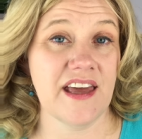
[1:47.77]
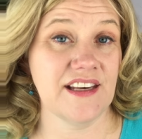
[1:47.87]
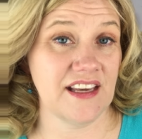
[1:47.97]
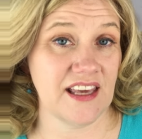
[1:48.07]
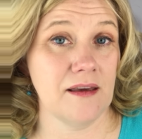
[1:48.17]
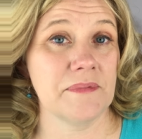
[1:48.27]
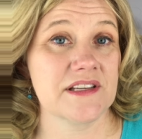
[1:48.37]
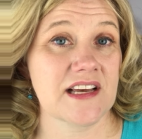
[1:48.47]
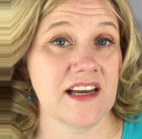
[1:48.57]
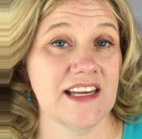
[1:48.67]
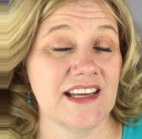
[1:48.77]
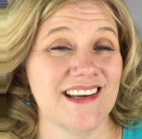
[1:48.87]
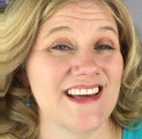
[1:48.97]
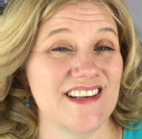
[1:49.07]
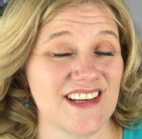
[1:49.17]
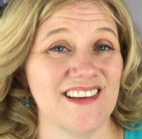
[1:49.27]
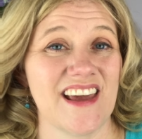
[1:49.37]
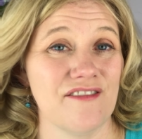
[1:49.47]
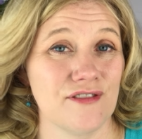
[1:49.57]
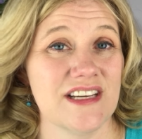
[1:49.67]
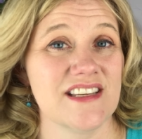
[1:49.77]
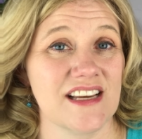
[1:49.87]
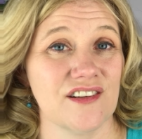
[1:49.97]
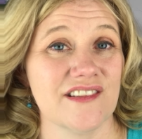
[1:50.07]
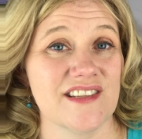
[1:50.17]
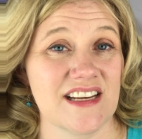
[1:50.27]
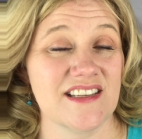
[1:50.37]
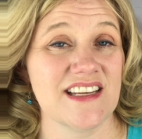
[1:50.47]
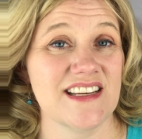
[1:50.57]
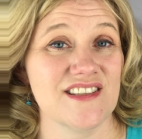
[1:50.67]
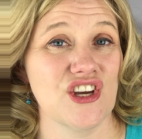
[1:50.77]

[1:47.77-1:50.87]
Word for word: And you keep assigning until every single cent is